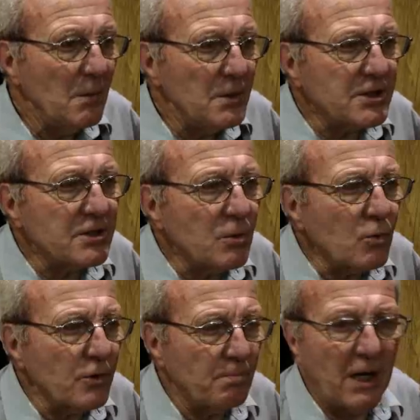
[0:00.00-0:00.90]
Used to do
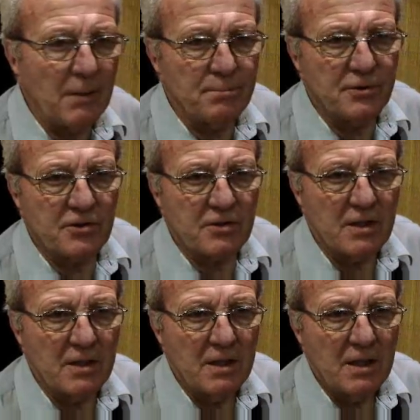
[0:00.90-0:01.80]
all the pubs,
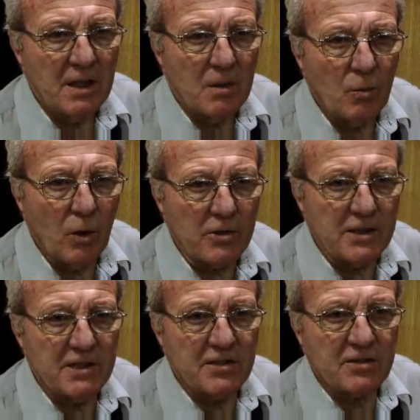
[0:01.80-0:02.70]

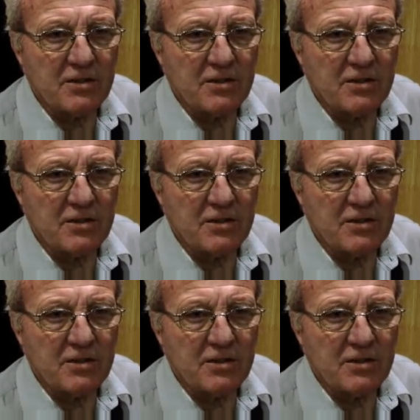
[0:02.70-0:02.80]
Watney's,